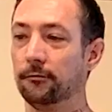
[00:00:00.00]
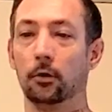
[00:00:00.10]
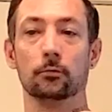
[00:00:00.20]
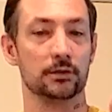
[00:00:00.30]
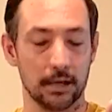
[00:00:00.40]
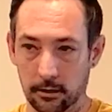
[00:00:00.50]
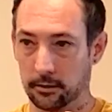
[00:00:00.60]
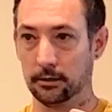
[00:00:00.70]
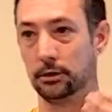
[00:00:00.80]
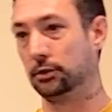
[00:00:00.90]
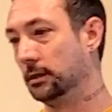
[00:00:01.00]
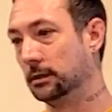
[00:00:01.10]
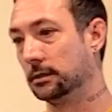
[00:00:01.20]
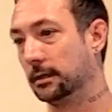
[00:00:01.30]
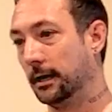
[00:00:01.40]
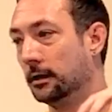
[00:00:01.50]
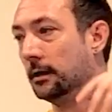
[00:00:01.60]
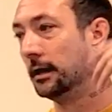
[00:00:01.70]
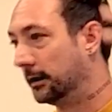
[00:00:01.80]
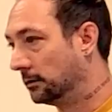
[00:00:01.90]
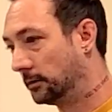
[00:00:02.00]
your phone, say the things that you need to say, and